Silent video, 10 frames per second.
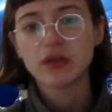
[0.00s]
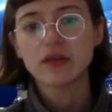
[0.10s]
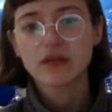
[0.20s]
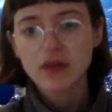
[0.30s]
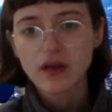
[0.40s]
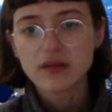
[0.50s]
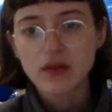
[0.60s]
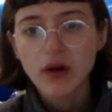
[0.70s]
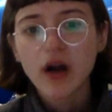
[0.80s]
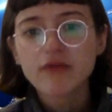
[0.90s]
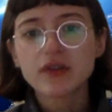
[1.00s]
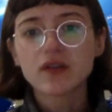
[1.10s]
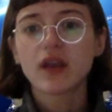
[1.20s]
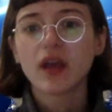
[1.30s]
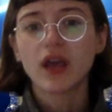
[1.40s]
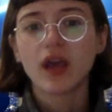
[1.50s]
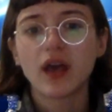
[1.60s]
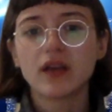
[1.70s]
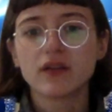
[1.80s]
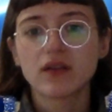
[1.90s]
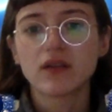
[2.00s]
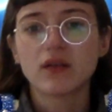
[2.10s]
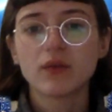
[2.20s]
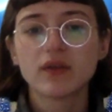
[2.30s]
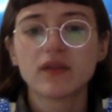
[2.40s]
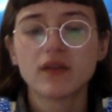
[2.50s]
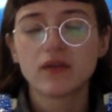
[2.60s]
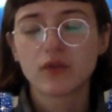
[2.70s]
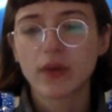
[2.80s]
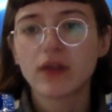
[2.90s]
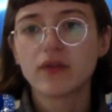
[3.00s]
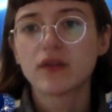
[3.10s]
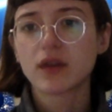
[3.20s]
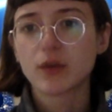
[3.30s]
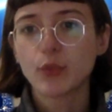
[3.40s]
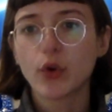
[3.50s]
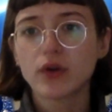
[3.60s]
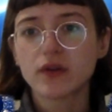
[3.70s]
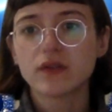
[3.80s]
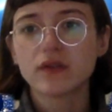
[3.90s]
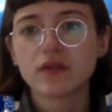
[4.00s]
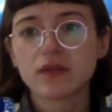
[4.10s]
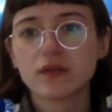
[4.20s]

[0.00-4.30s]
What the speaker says: discussed so often today, and what's its relevance and importance?